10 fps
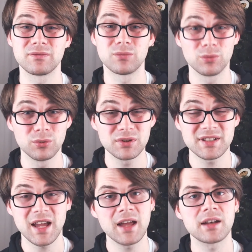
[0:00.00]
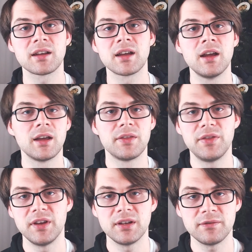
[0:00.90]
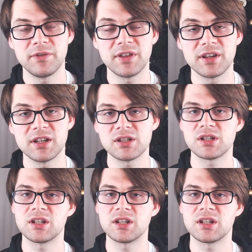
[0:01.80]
rule set than 5th edition.